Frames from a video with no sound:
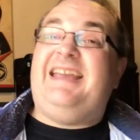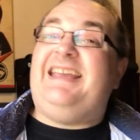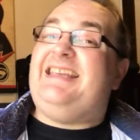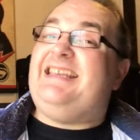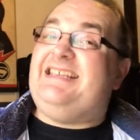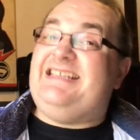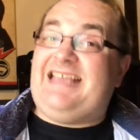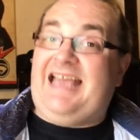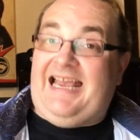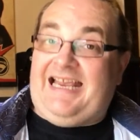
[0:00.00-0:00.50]

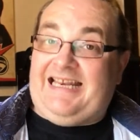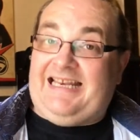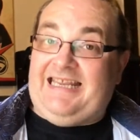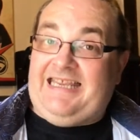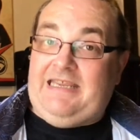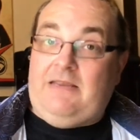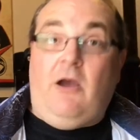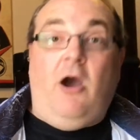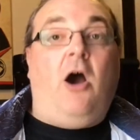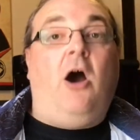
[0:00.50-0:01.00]

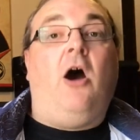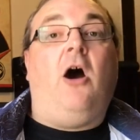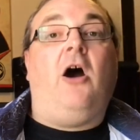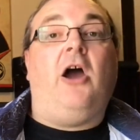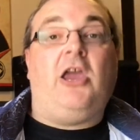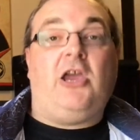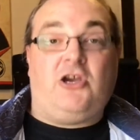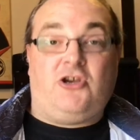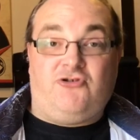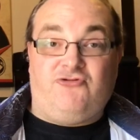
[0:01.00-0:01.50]
Exactly,
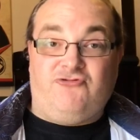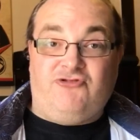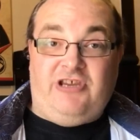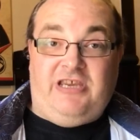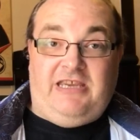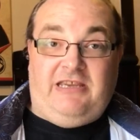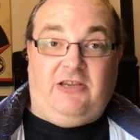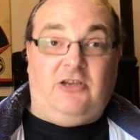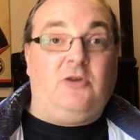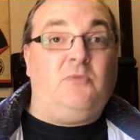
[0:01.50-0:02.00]
I
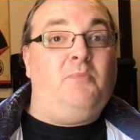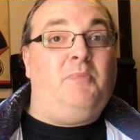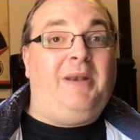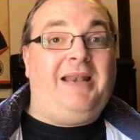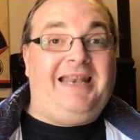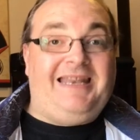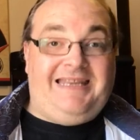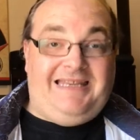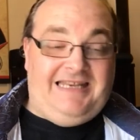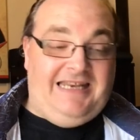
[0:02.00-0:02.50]
agree
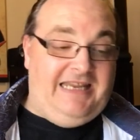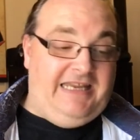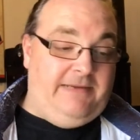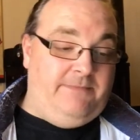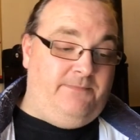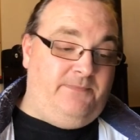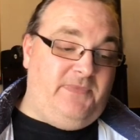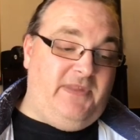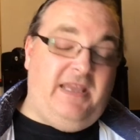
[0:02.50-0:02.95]
completely.